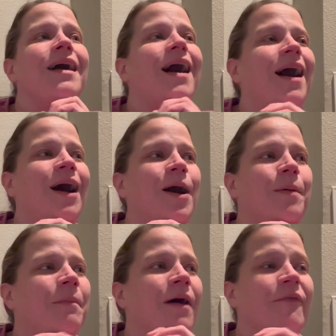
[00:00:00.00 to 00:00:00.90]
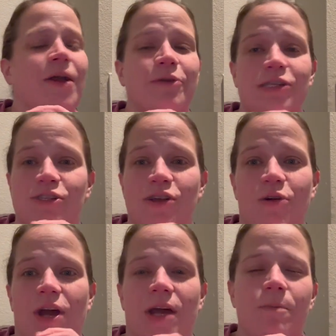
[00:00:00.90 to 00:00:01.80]
They were so
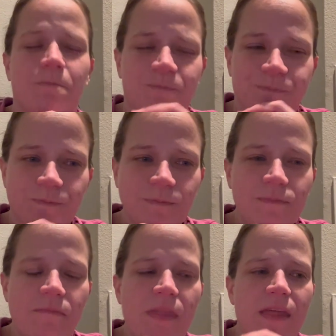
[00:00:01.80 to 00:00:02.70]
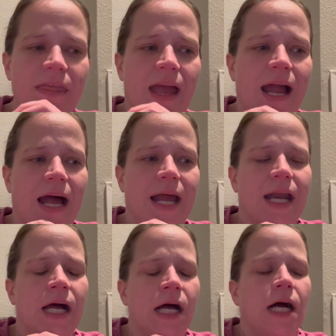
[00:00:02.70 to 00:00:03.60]
good. They had,
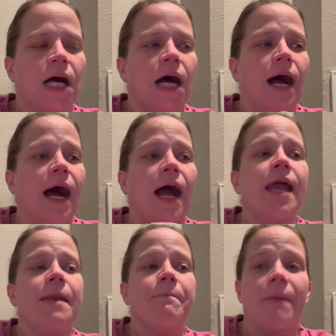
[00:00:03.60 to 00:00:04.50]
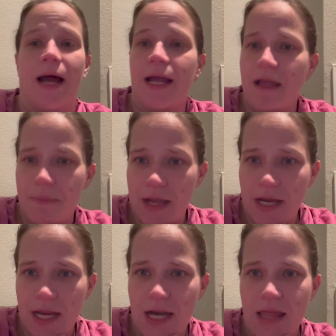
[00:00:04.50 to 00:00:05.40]
in my
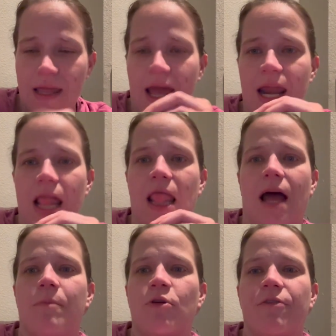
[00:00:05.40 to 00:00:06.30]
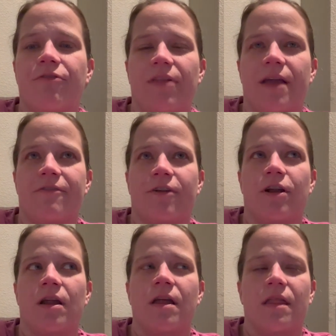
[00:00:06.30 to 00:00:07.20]
opinion, they had a lot more
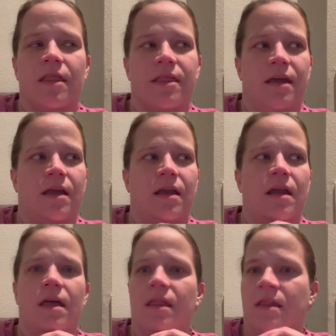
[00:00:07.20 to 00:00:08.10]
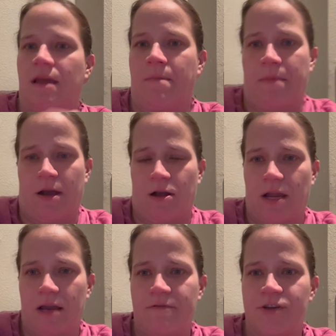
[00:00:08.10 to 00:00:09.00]
flavor than the
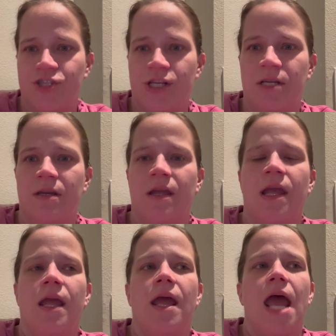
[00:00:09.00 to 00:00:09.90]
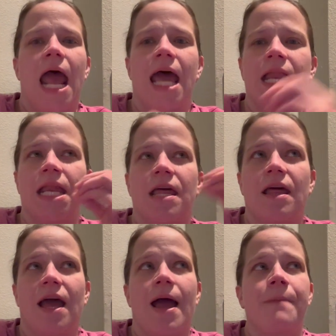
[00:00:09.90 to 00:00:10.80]
American version. And
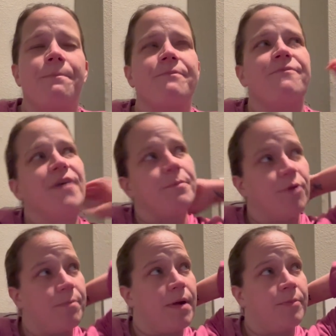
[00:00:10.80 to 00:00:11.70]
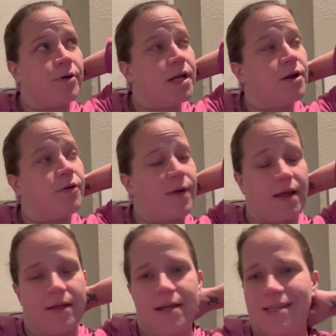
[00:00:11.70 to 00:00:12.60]
if I'm remembering
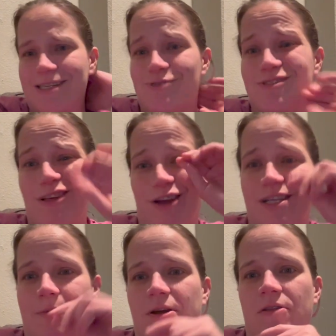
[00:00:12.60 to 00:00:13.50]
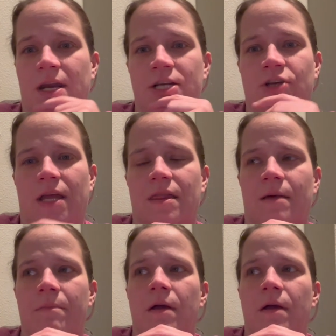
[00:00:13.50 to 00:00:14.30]
correctly, because this was a long time ago that I tried them,